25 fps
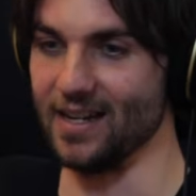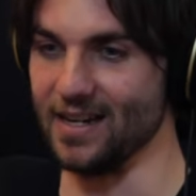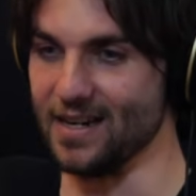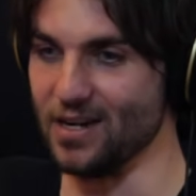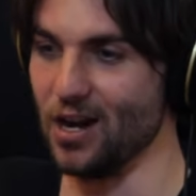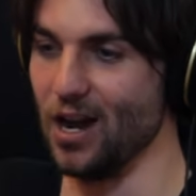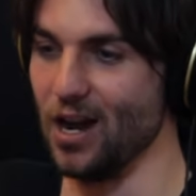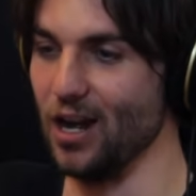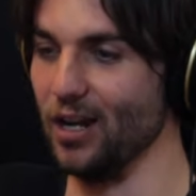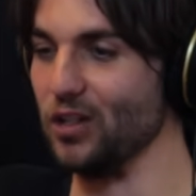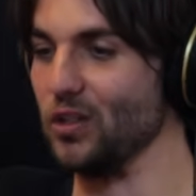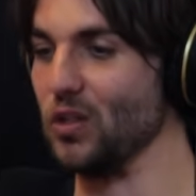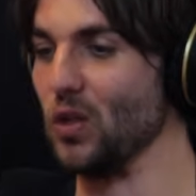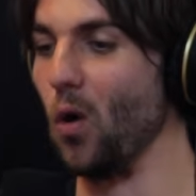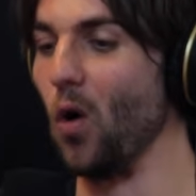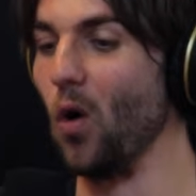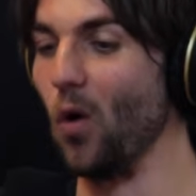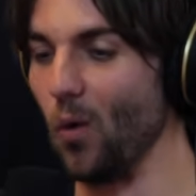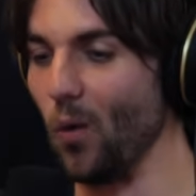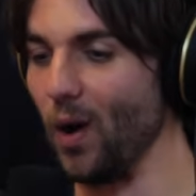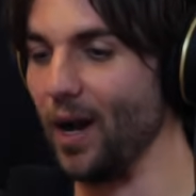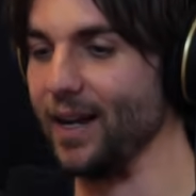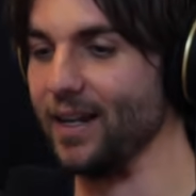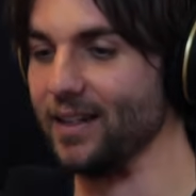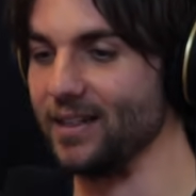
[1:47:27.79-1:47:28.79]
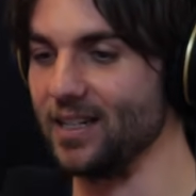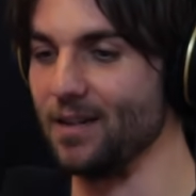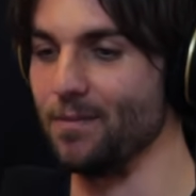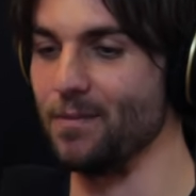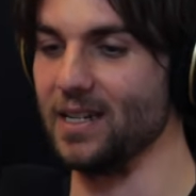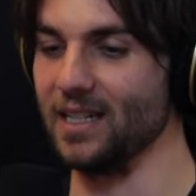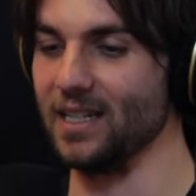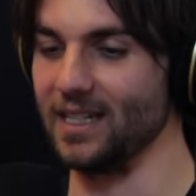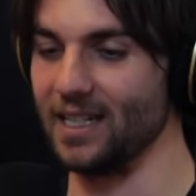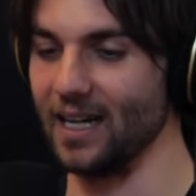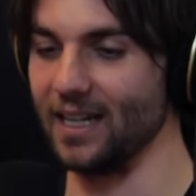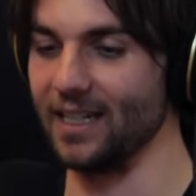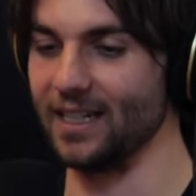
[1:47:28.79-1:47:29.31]
a doorway to
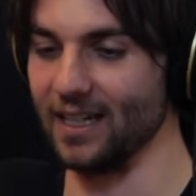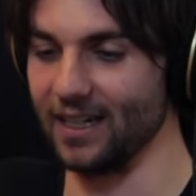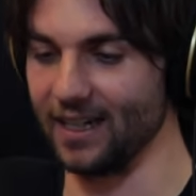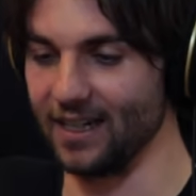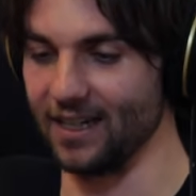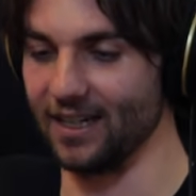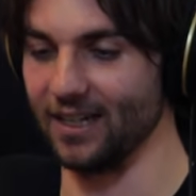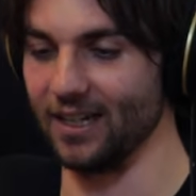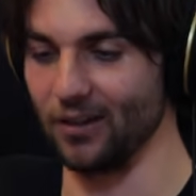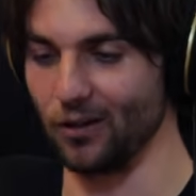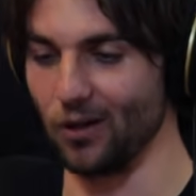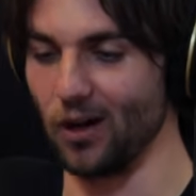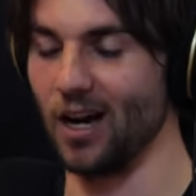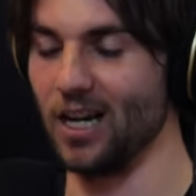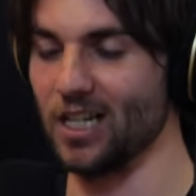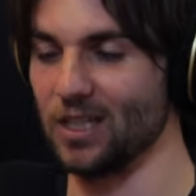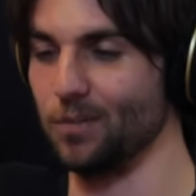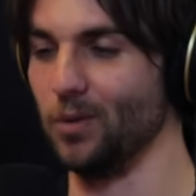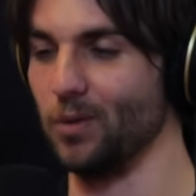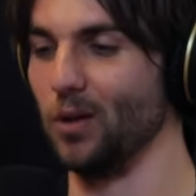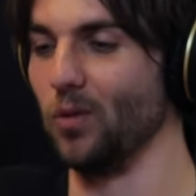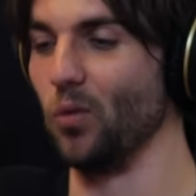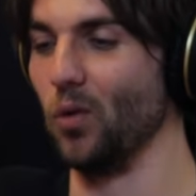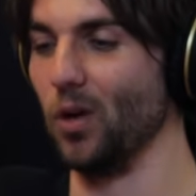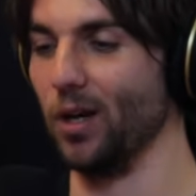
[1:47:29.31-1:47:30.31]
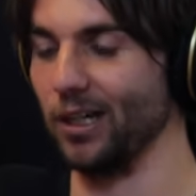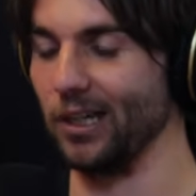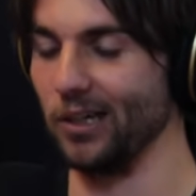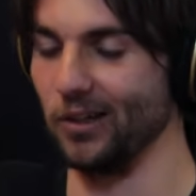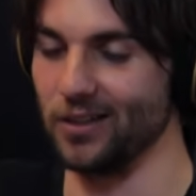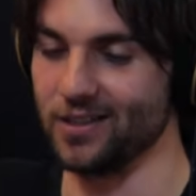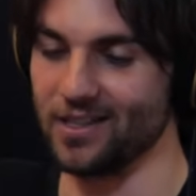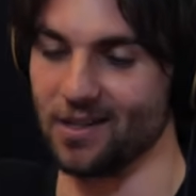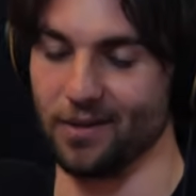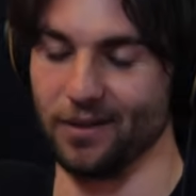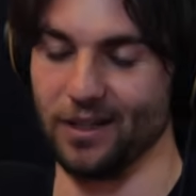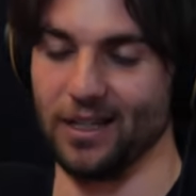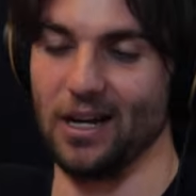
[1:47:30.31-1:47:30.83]
me kind of getting a grasp on
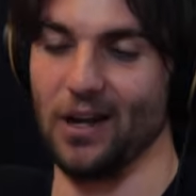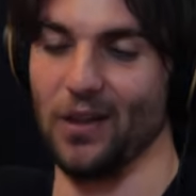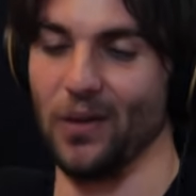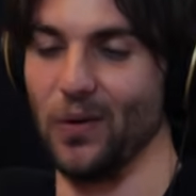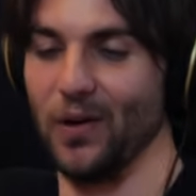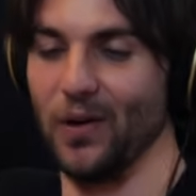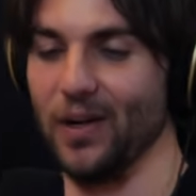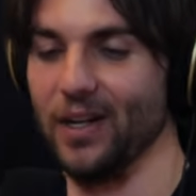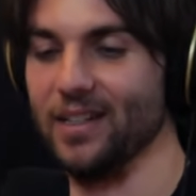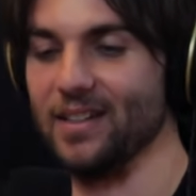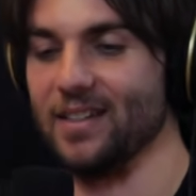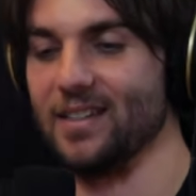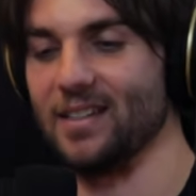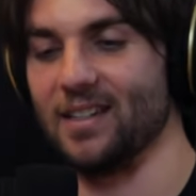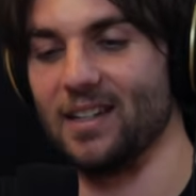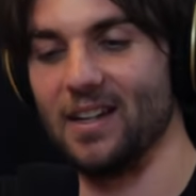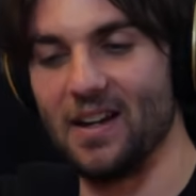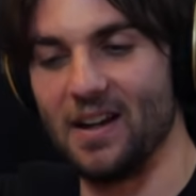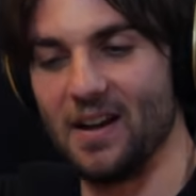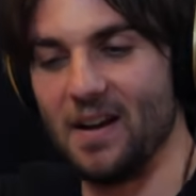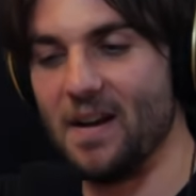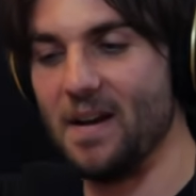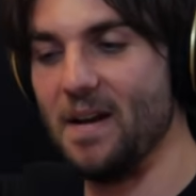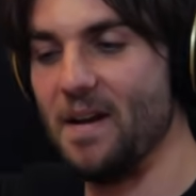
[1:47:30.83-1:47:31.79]
working on some of the other ones.